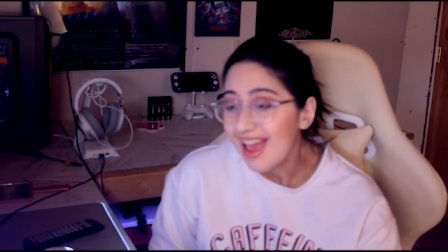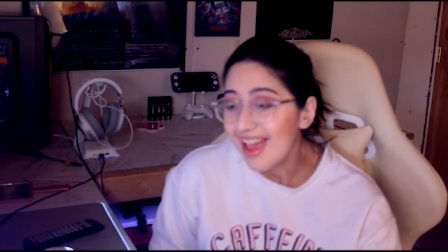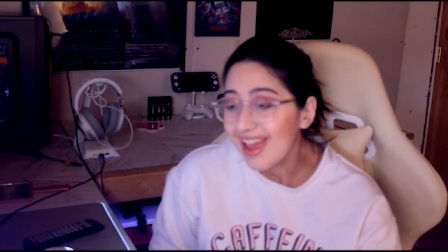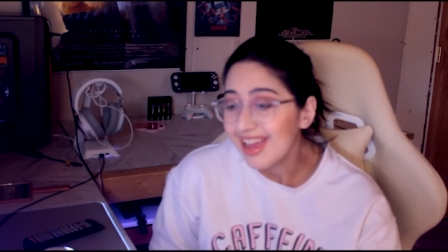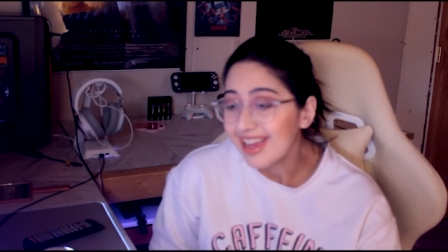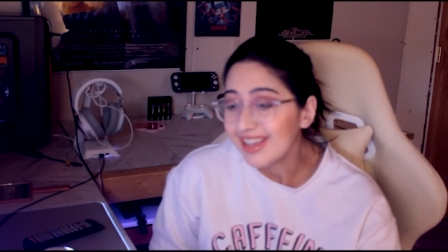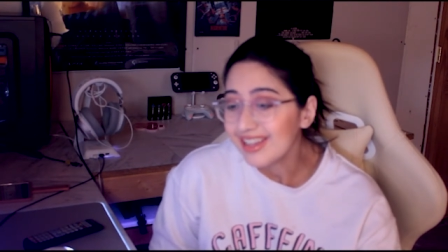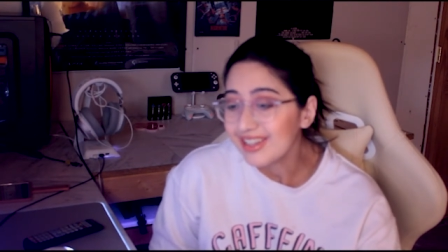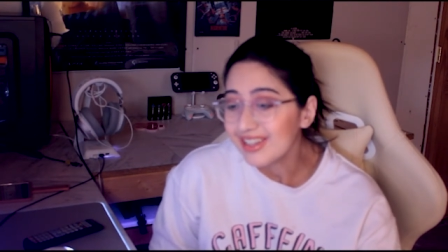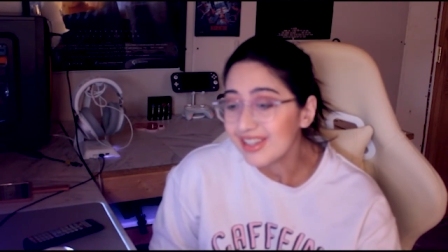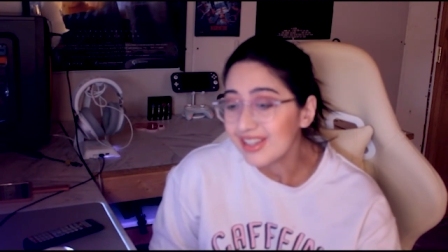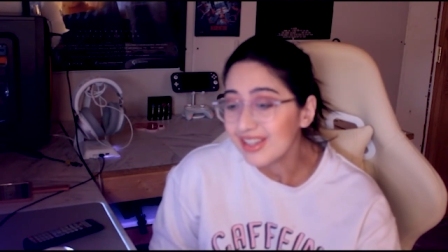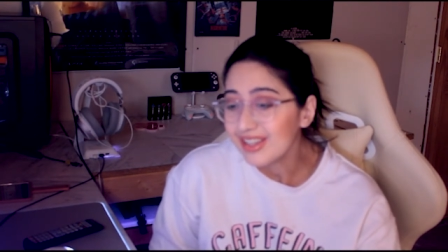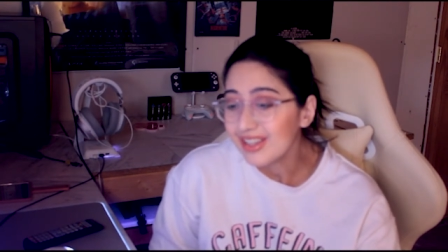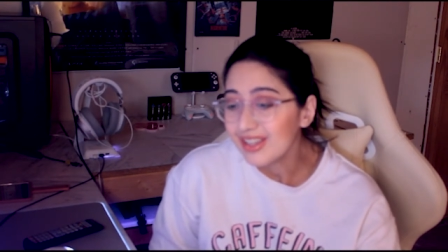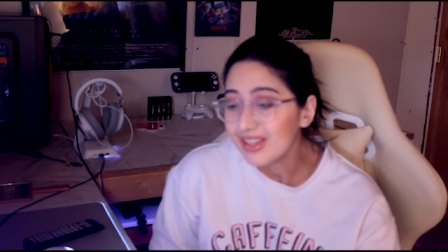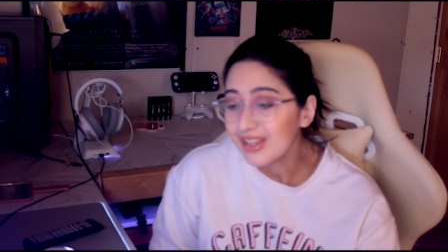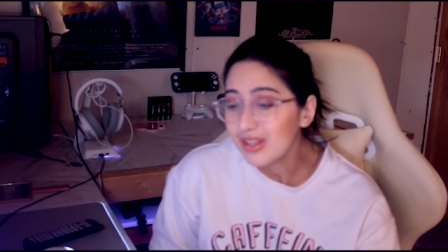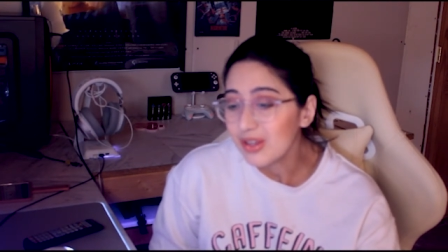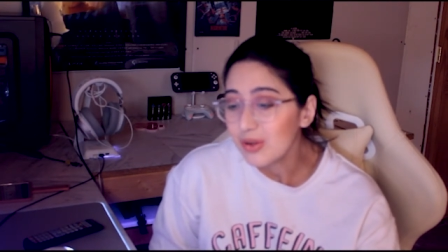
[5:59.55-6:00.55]
and
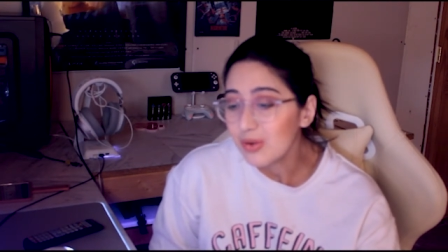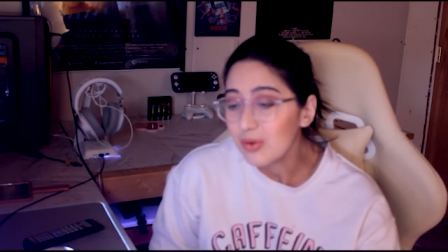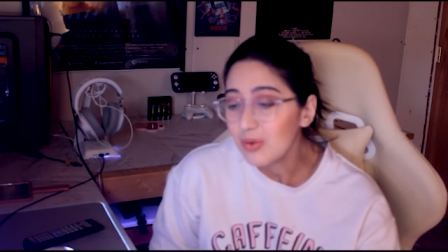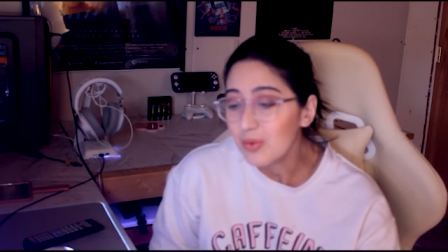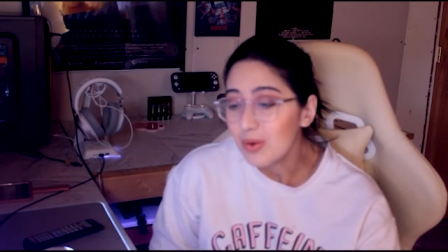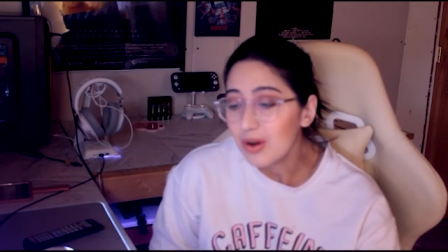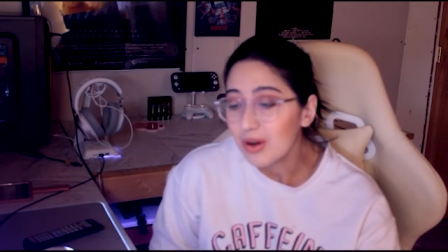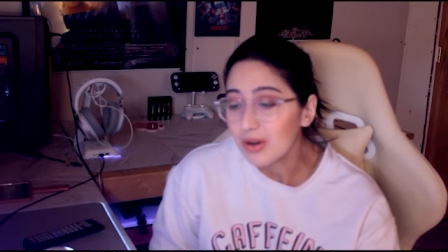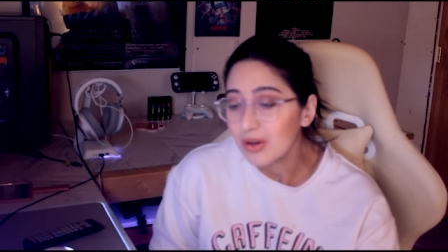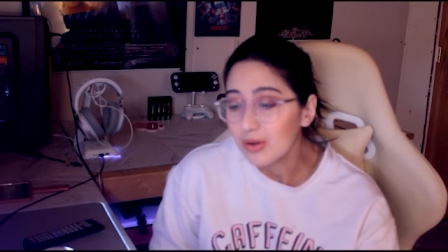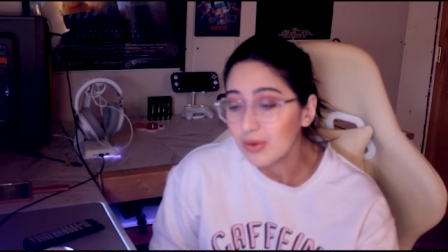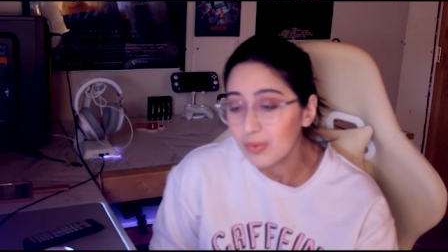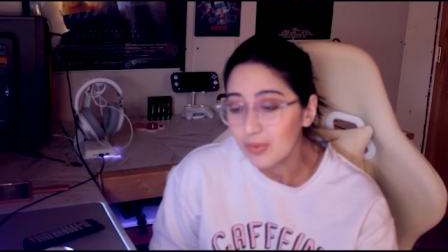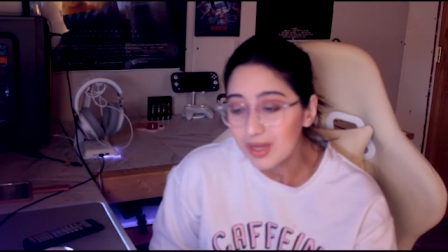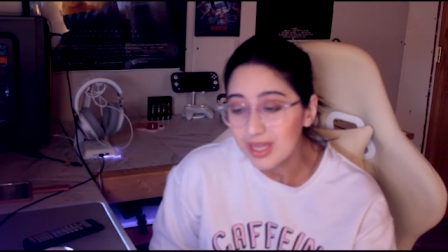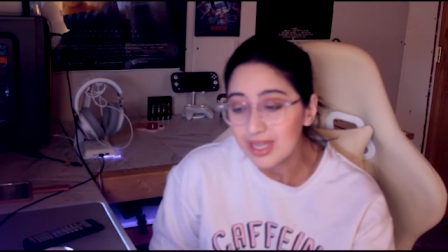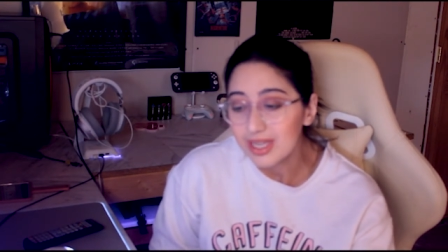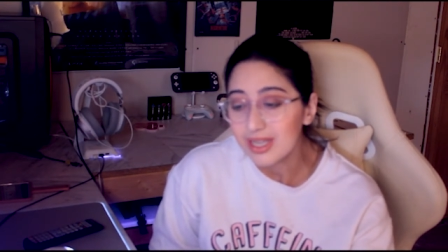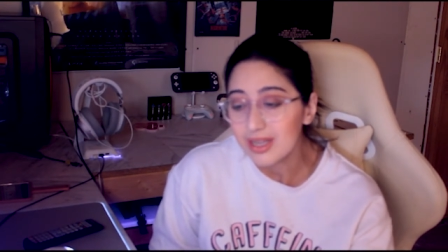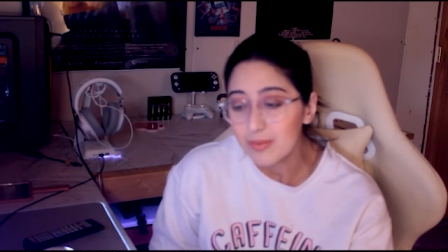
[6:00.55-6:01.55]
you are
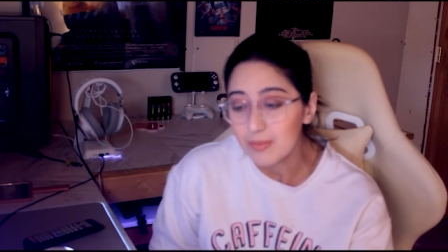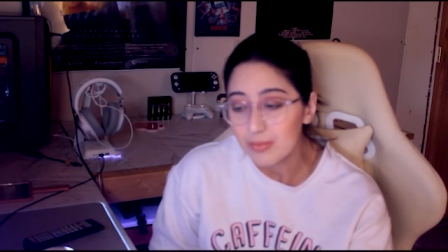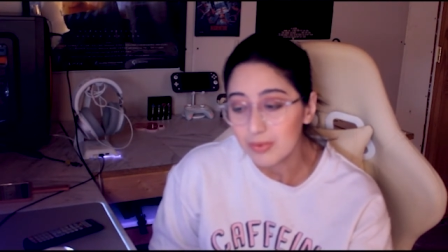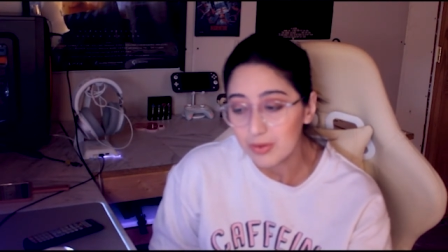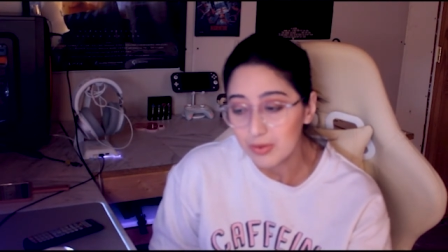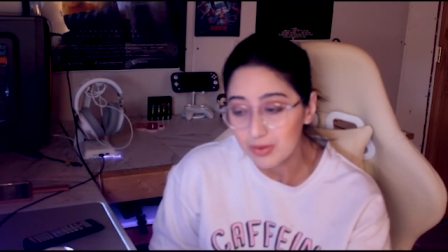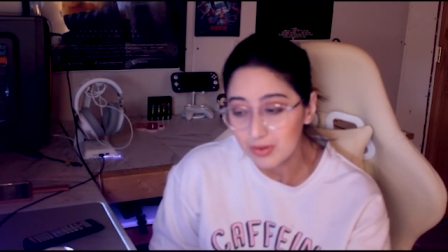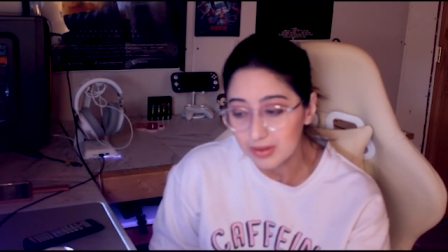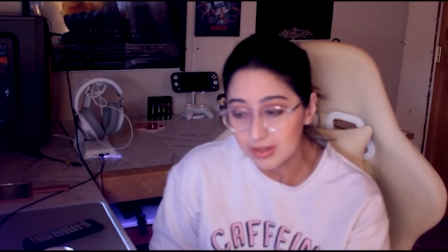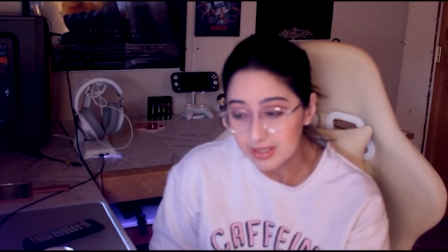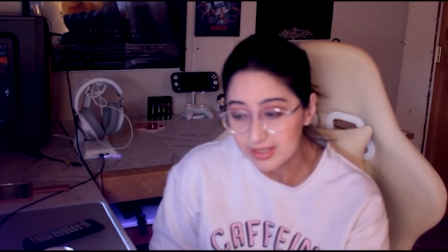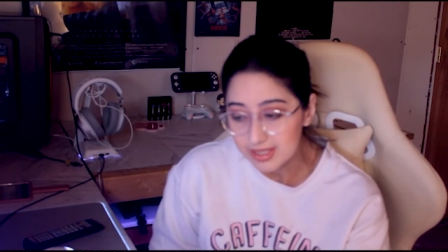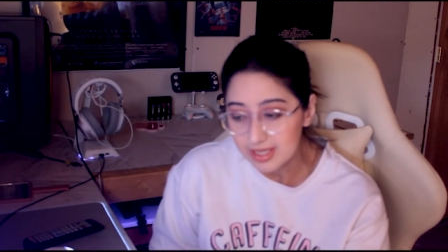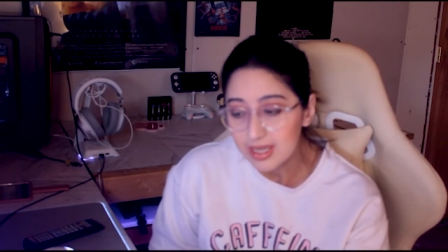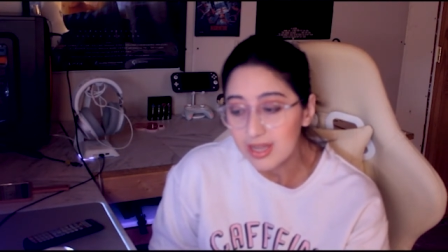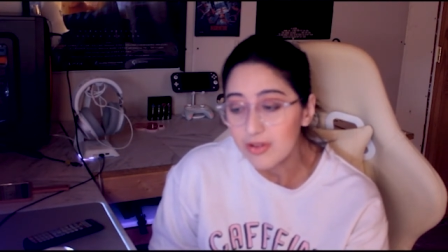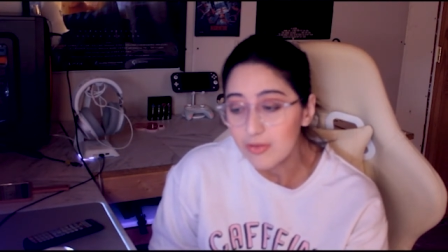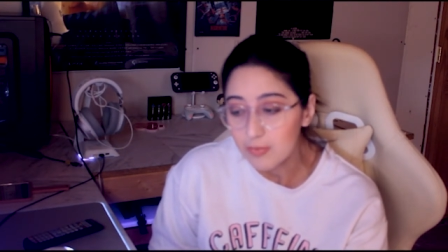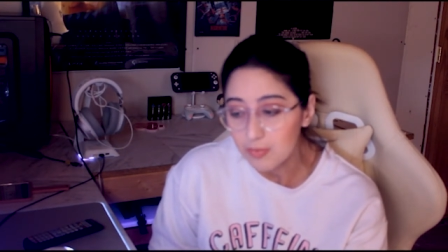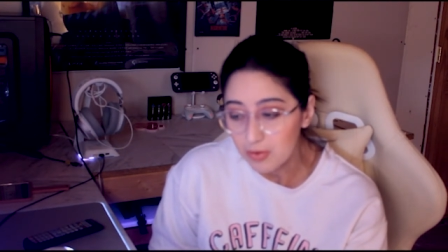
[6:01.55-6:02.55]
greeted in Bo the
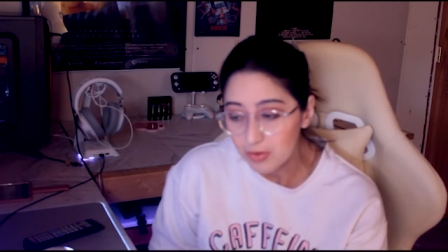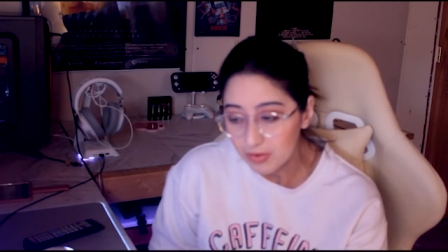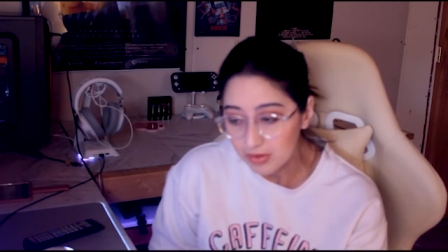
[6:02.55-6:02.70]
city of